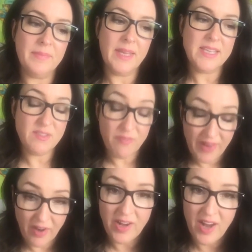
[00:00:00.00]
is
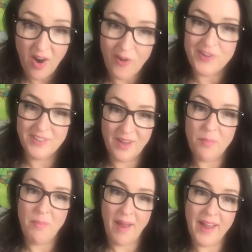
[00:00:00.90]
very hard to
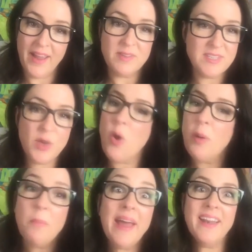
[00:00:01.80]
come by. It's so
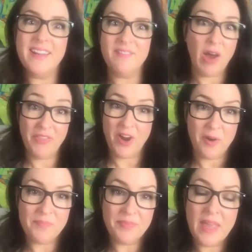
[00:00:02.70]
competitive out there.